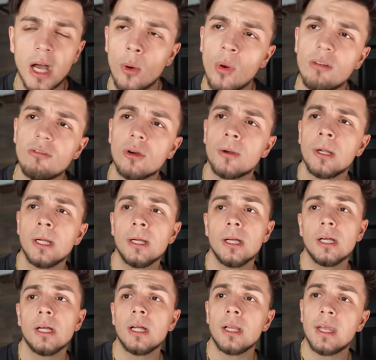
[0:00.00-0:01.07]
However,
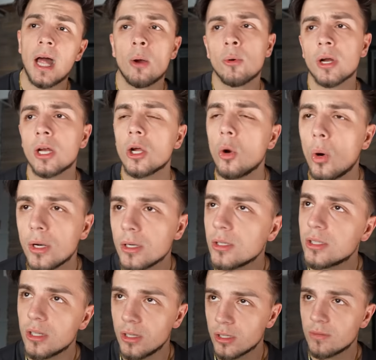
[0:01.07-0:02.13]
now we're going to go on
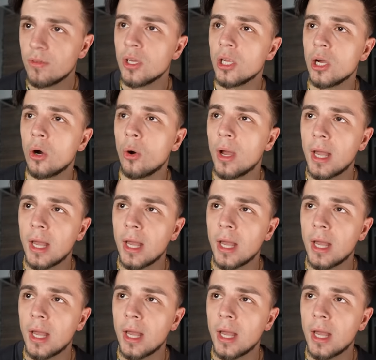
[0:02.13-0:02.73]
into this video,